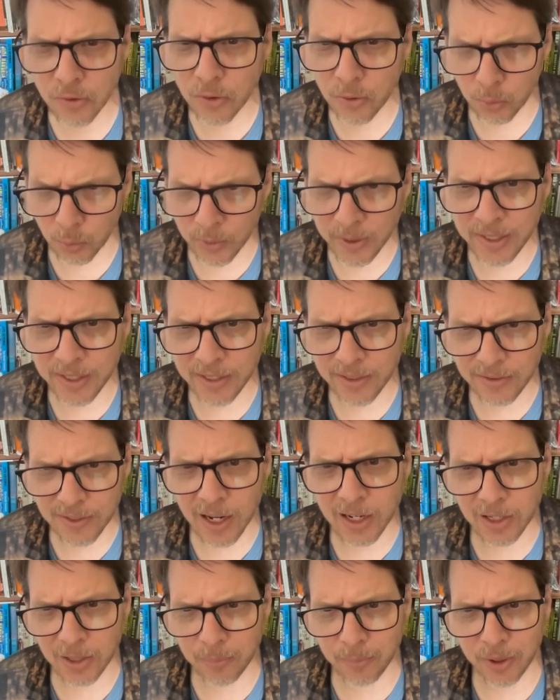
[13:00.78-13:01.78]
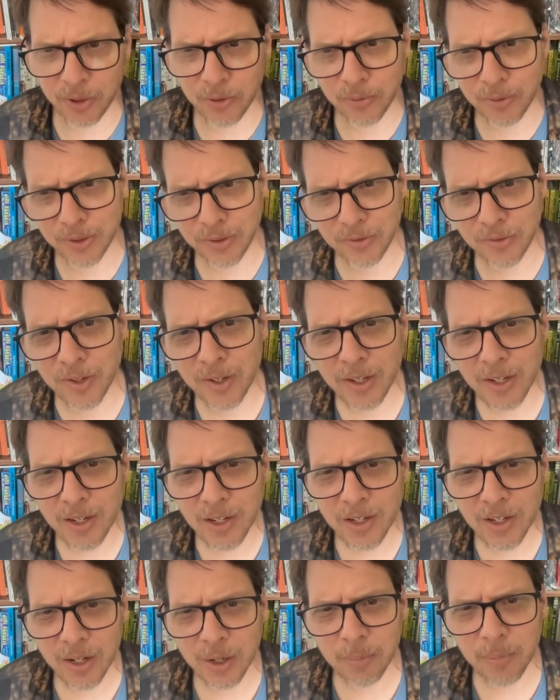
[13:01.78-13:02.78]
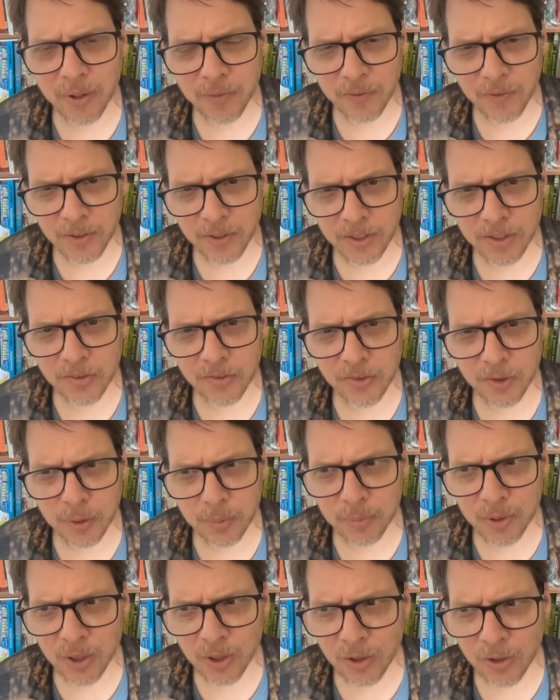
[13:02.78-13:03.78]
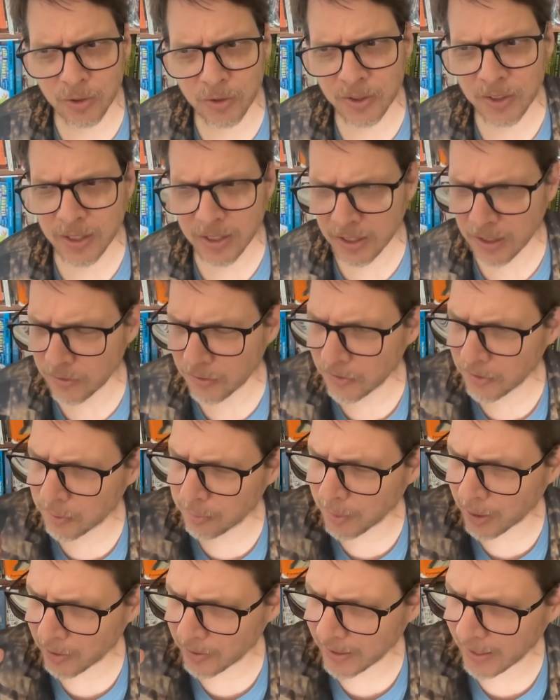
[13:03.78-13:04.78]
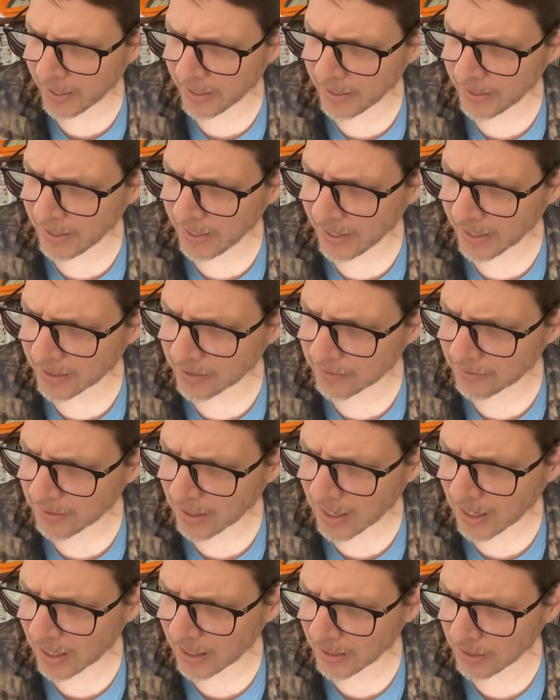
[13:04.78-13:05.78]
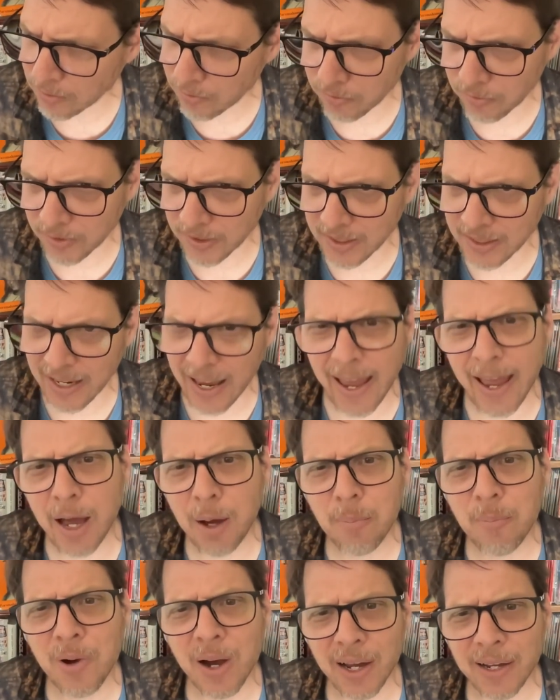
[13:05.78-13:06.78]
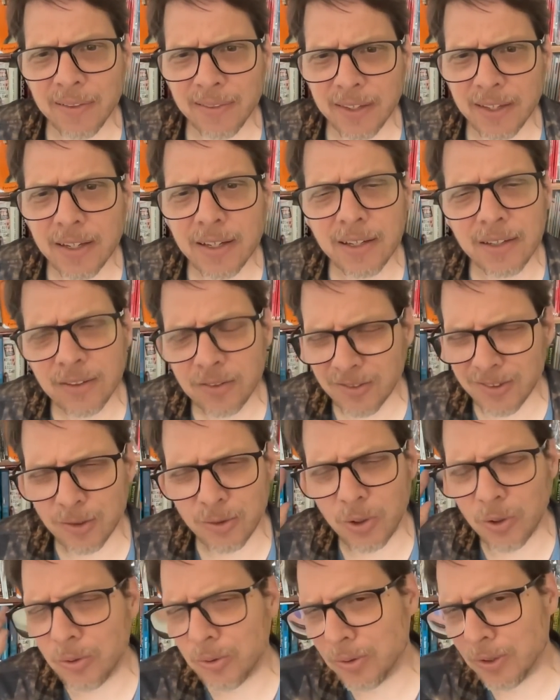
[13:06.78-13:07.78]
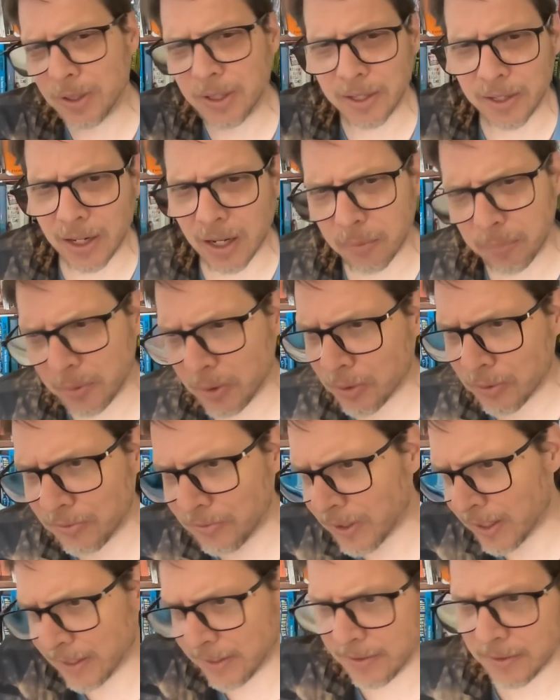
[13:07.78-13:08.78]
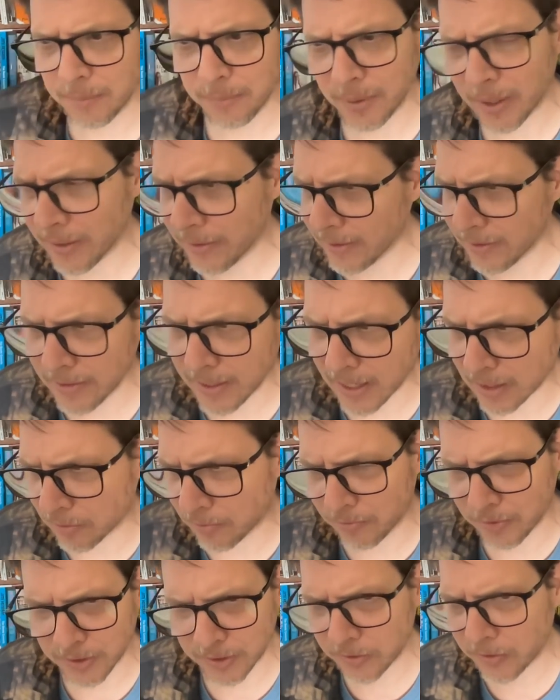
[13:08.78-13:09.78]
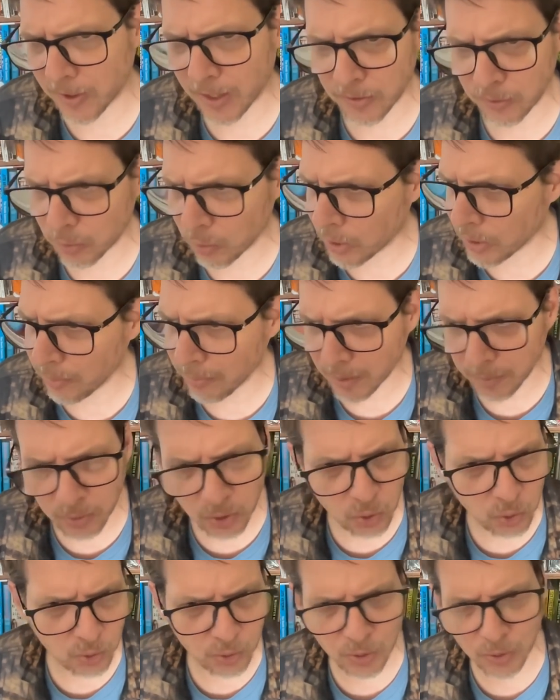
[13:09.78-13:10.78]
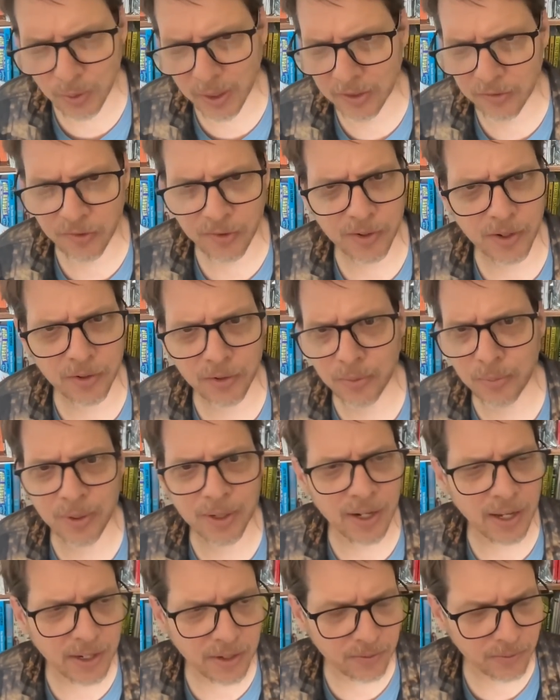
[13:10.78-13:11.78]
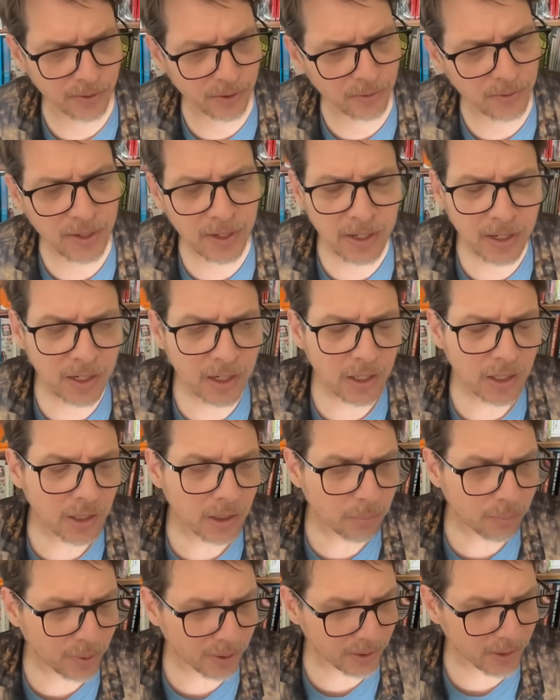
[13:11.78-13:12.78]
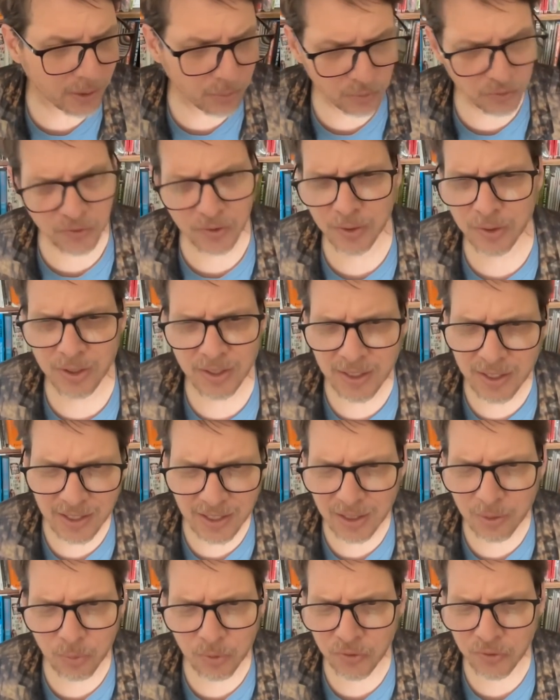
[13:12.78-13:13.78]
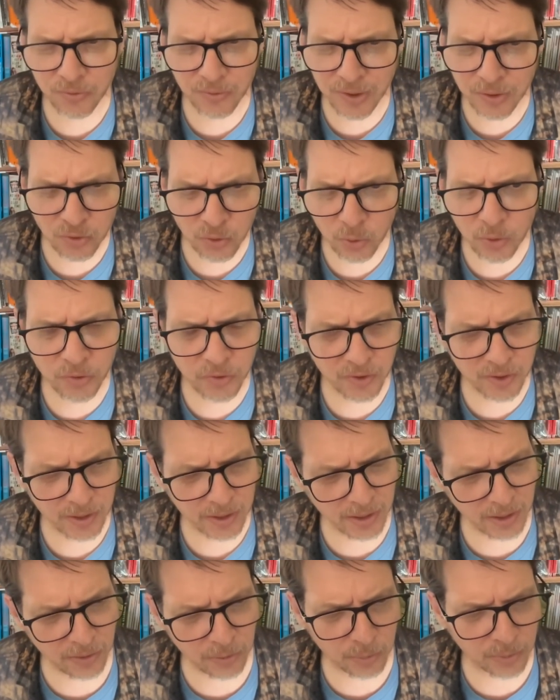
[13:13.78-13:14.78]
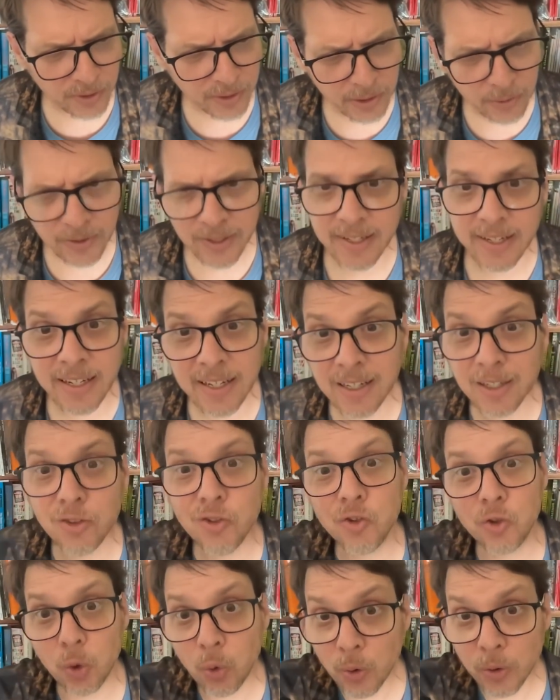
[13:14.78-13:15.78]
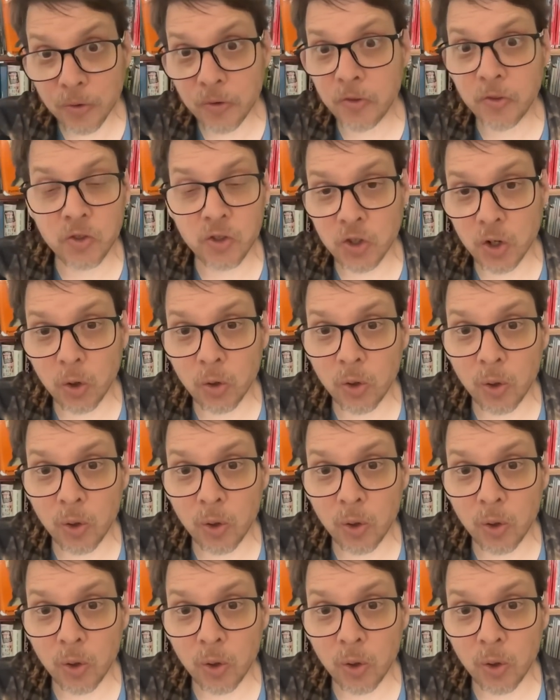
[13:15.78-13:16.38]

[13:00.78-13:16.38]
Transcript: 3 documentaries about the Nexium cult. It's spelled N-X-I-V-M, I think. So go look it up. You'll find them. I think Netflix has one. Maybe Hulu has another one. I don't know. But he was endorsing Keith Raniere. He endorsed Shoko